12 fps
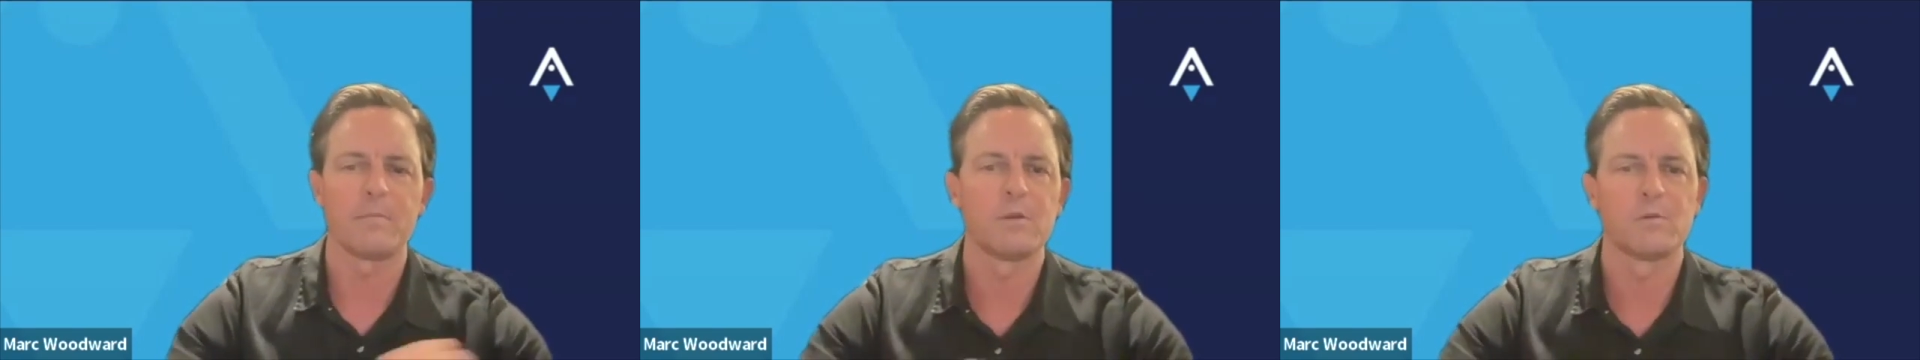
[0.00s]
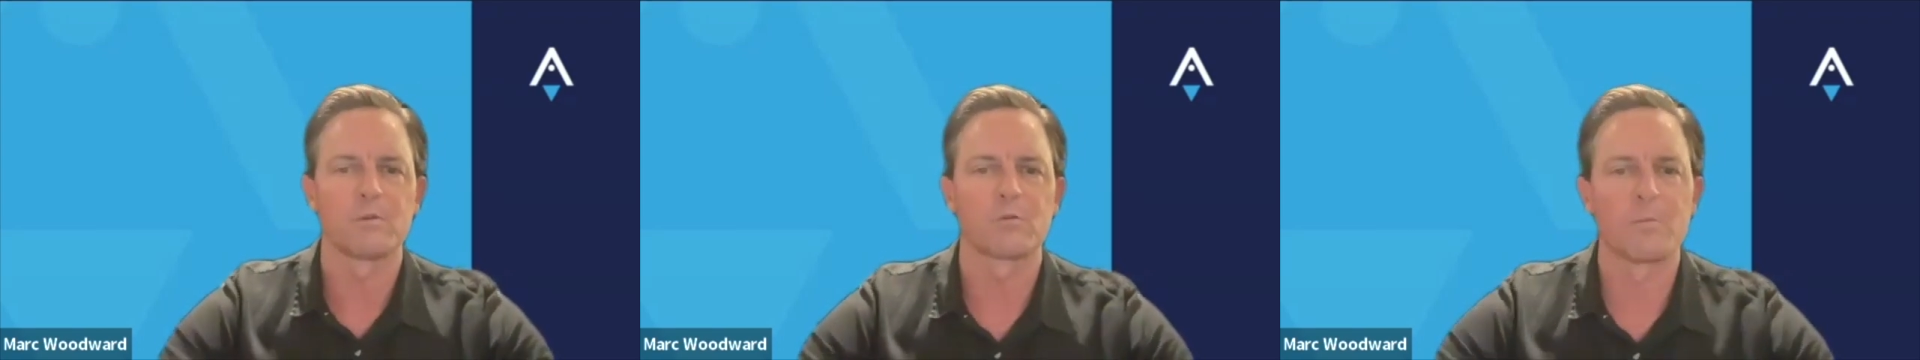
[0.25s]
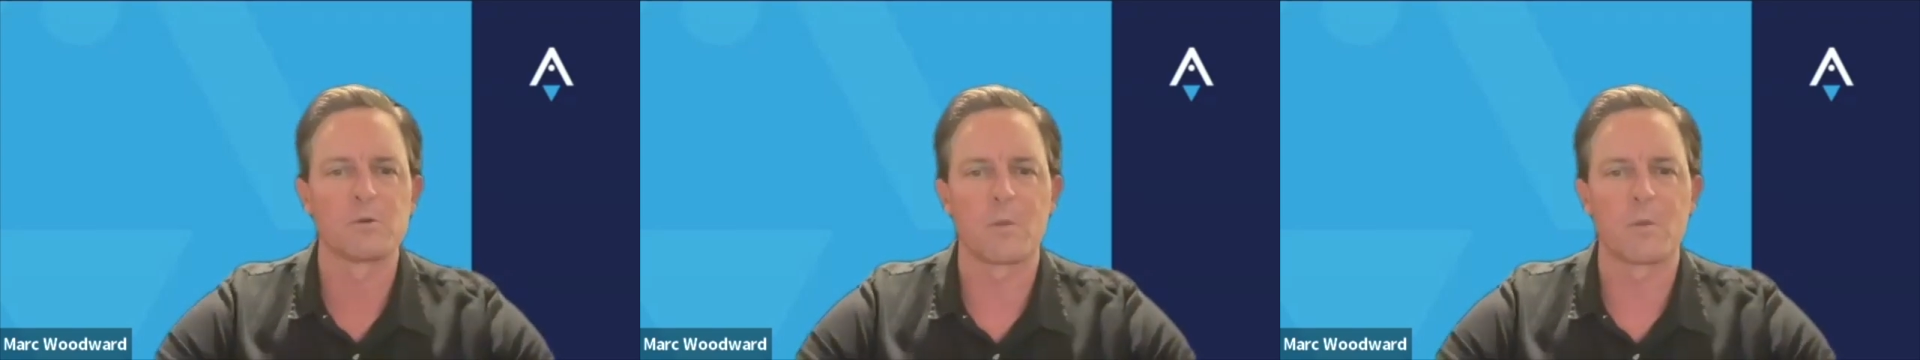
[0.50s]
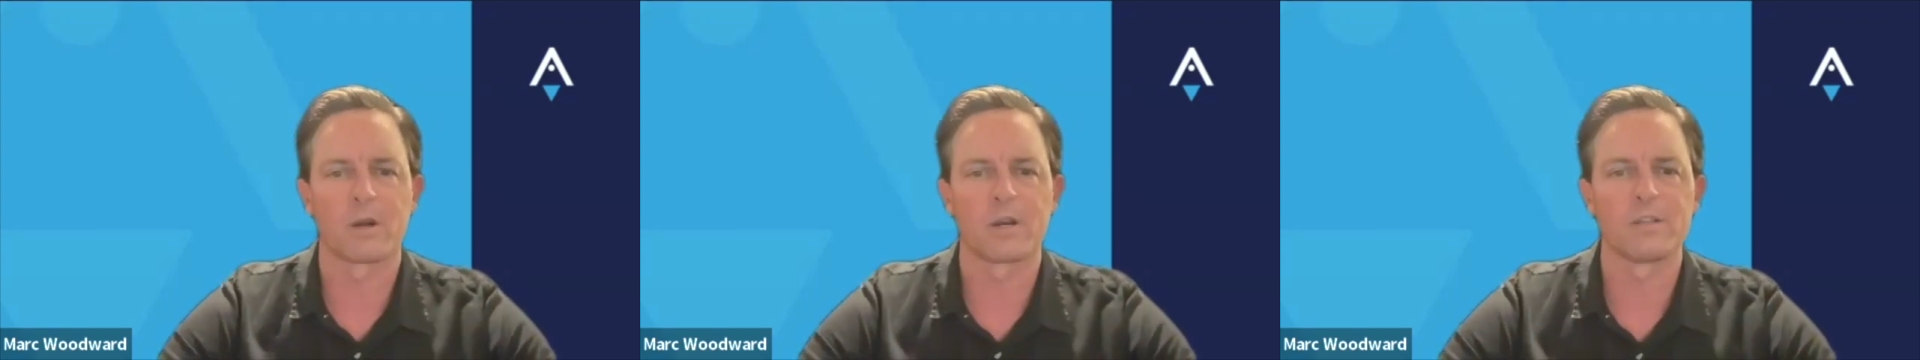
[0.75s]
you know in the crypto
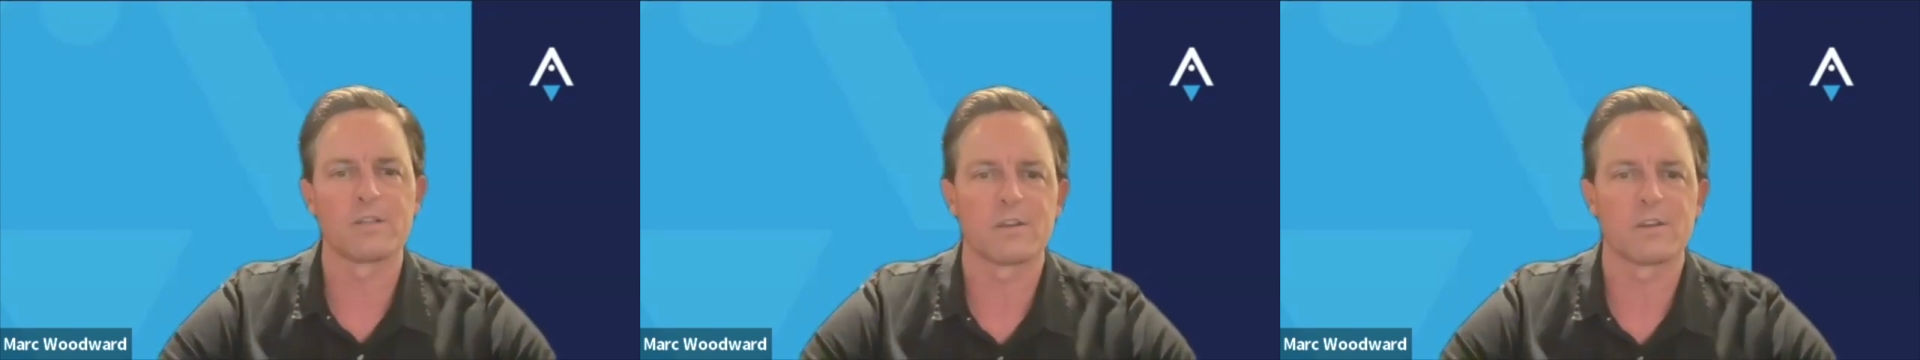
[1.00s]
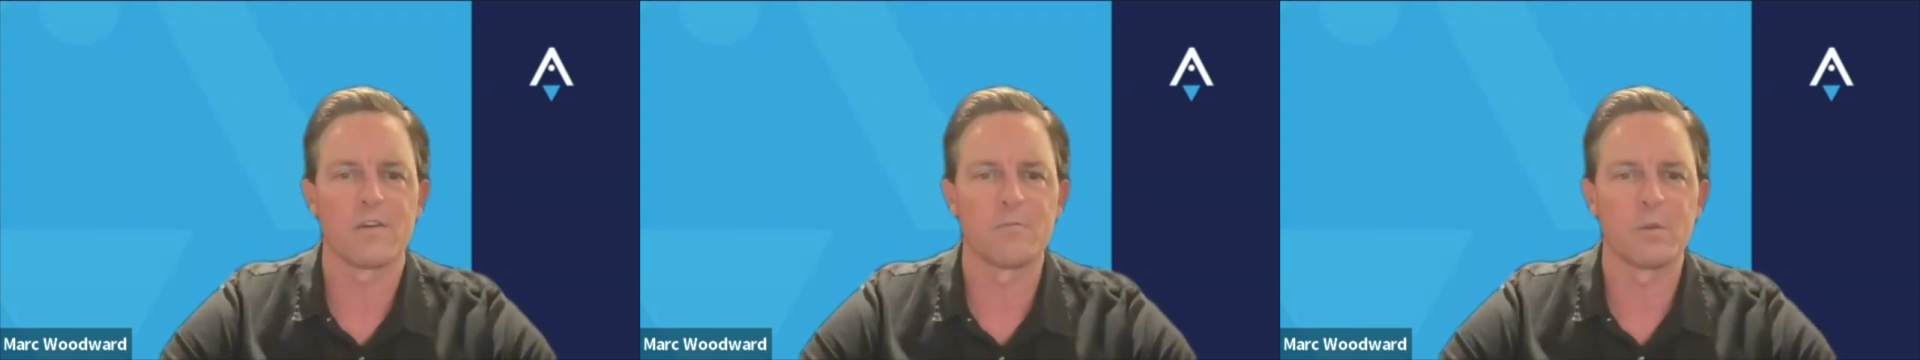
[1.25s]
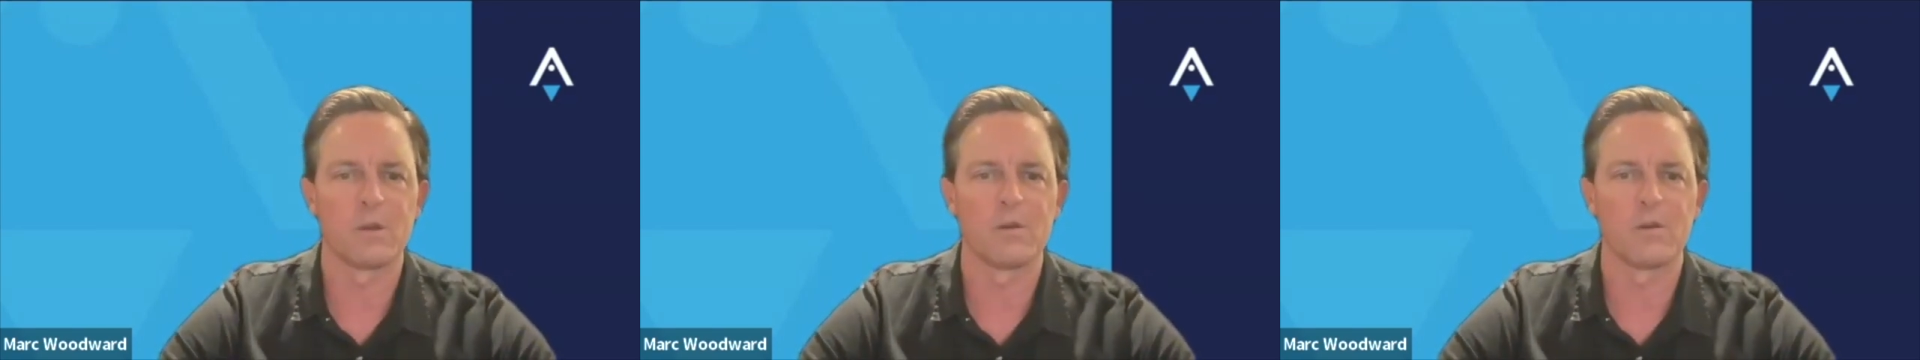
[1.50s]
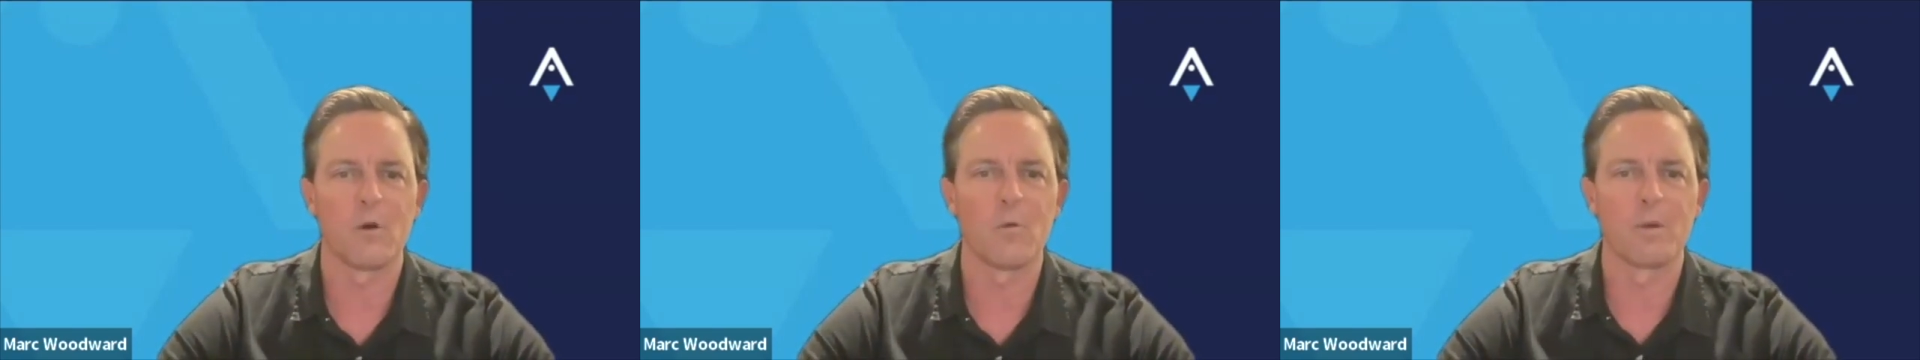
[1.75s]
markets, have been
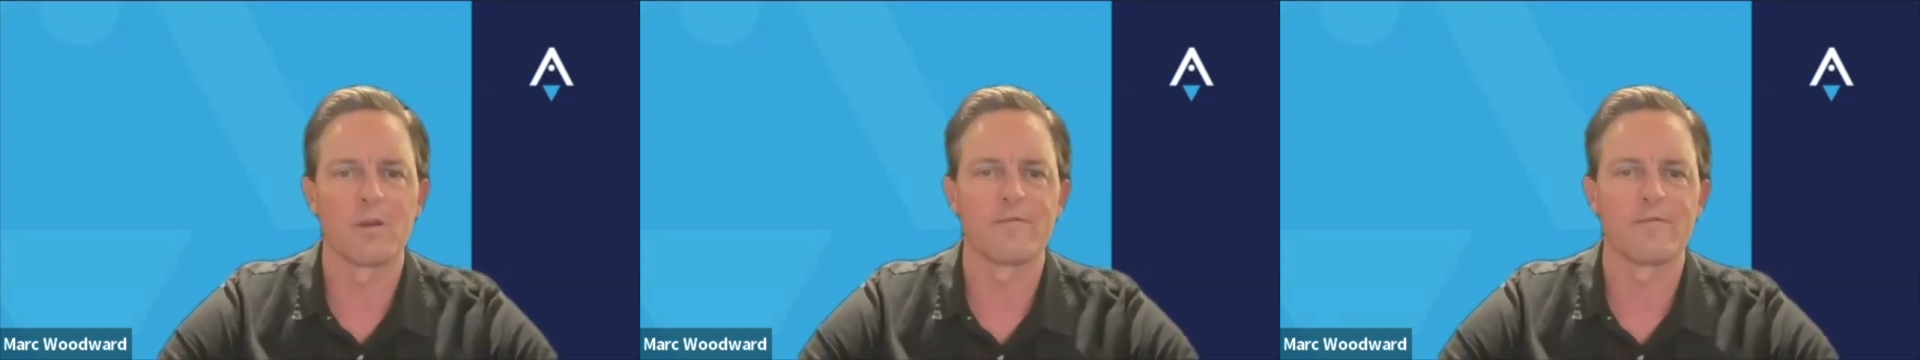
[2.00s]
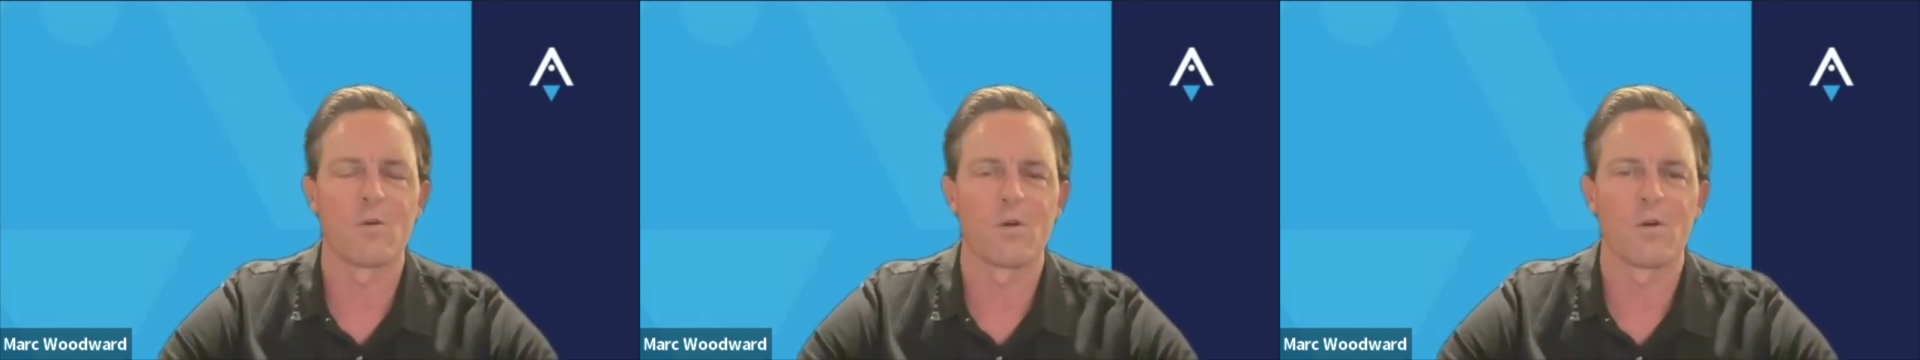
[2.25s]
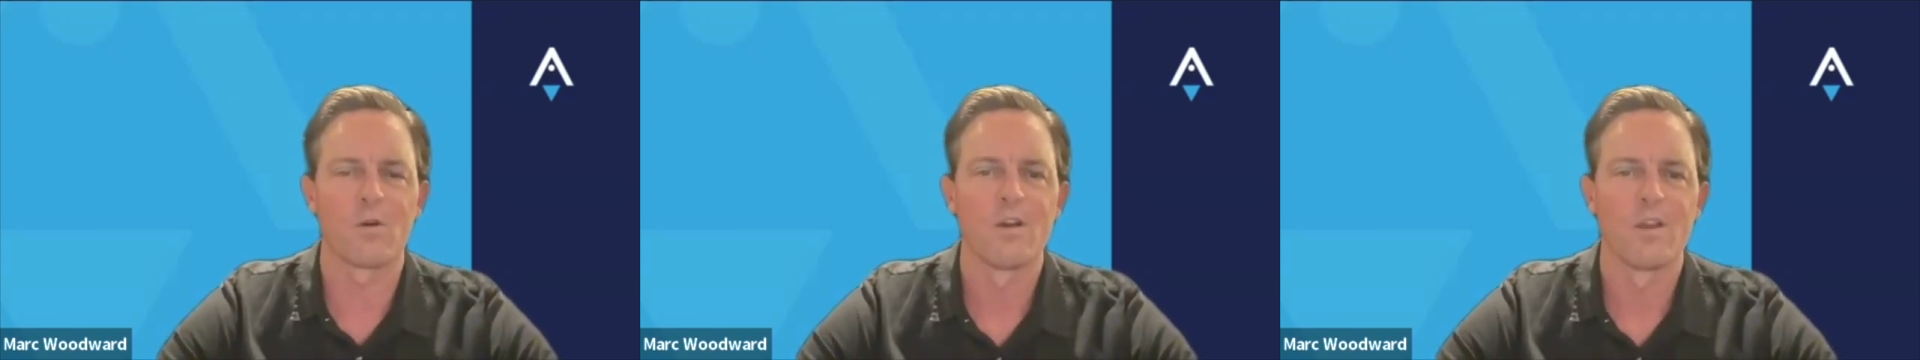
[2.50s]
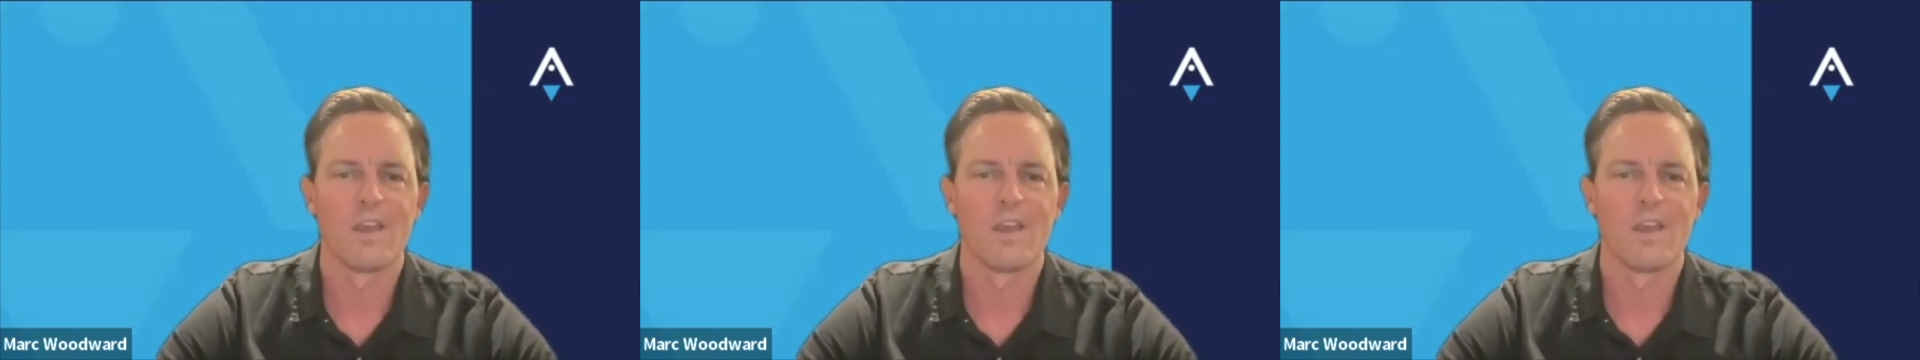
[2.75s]
hoping for